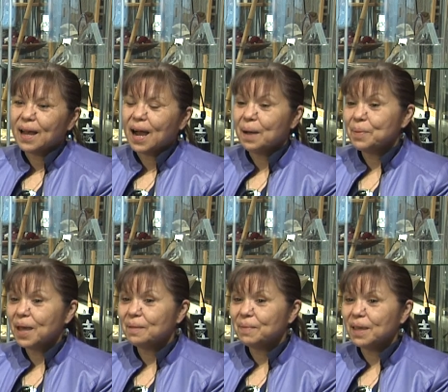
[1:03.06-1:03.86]
I
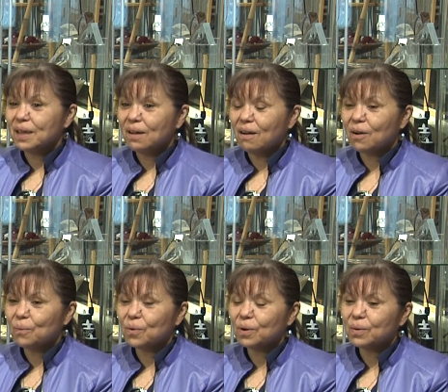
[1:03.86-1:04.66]
began making
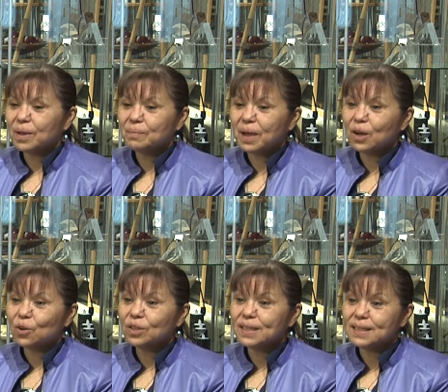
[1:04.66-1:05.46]
artwork in my
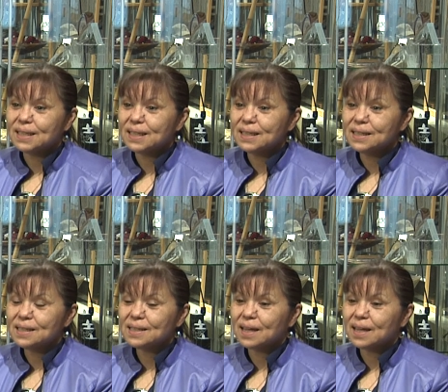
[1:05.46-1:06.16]
early teens.